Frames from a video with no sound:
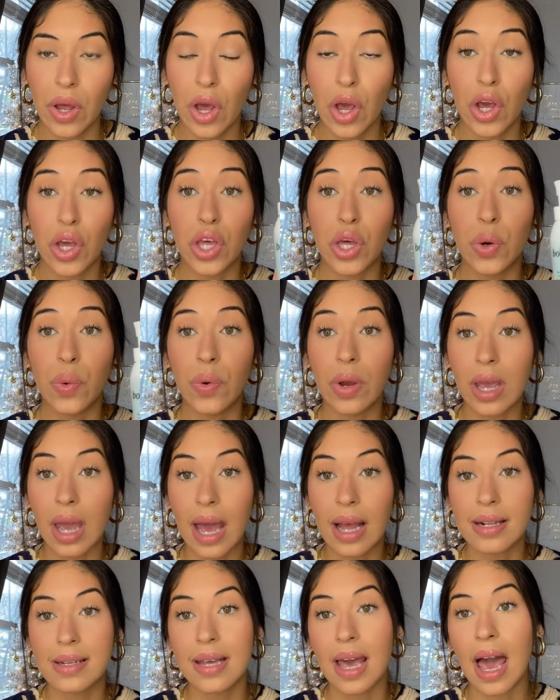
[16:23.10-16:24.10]
you
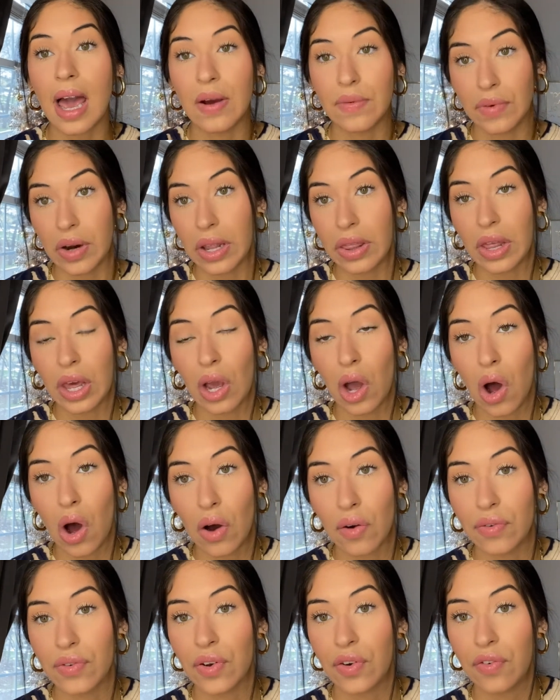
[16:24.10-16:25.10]
get everything
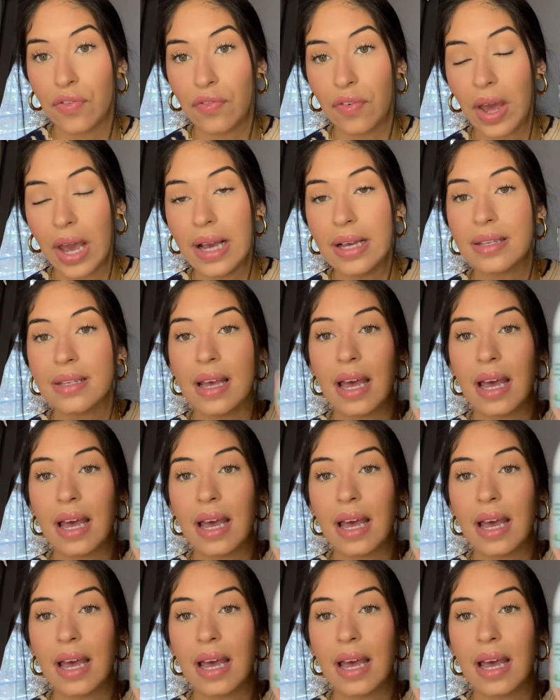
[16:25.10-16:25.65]
off your face,